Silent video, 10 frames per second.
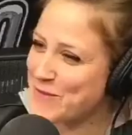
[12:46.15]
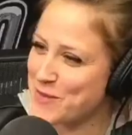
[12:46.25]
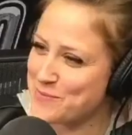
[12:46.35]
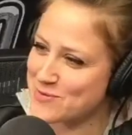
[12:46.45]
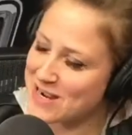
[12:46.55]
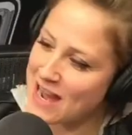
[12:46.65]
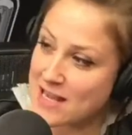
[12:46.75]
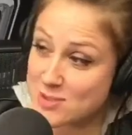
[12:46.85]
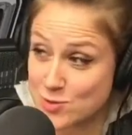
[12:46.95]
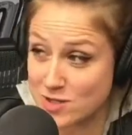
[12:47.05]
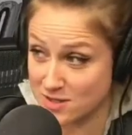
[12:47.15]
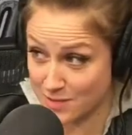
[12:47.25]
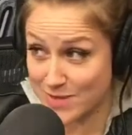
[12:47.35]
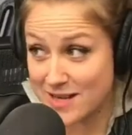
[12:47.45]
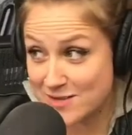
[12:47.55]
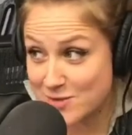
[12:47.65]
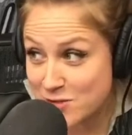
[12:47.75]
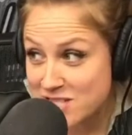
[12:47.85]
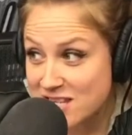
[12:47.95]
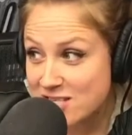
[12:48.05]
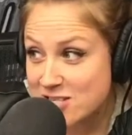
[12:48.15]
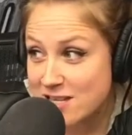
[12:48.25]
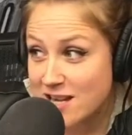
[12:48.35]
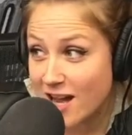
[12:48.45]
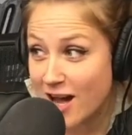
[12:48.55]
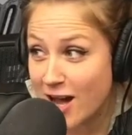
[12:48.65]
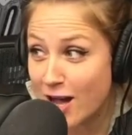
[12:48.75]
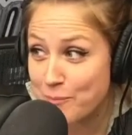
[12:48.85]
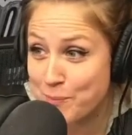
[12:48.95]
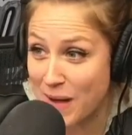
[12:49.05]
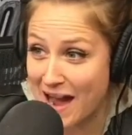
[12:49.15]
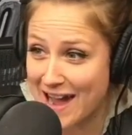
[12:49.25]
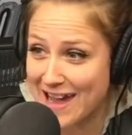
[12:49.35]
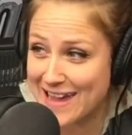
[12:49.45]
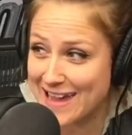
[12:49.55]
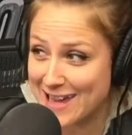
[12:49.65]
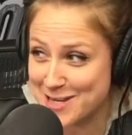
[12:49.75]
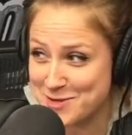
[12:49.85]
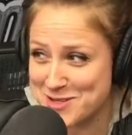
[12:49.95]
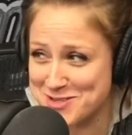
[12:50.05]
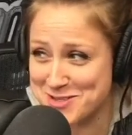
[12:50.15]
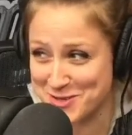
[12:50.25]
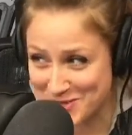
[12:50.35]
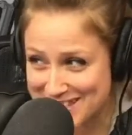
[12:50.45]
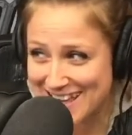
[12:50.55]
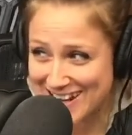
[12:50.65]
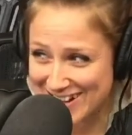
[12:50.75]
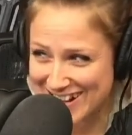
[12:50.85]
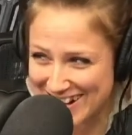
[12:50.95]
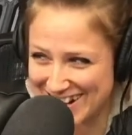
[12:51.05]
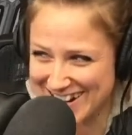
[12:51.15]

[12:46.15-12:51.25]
the Berea High School Alumni Association uh, biannual newsletter.